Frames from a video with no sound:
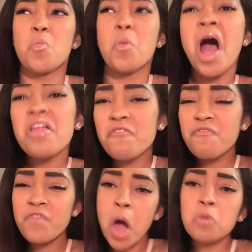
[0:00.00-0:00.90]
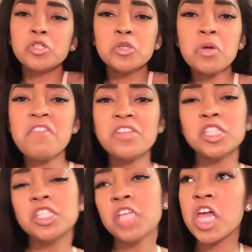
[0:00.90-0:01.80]
"Why the fuck would you
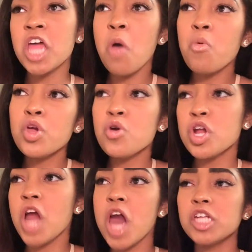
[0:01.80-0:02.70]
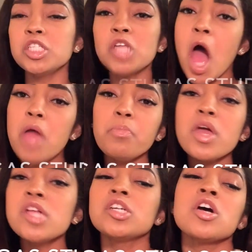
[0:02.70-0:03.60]
even say that when you are not a side
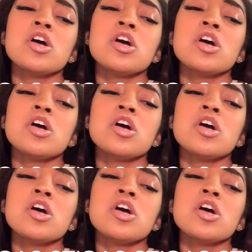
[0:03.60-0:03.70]
bitch?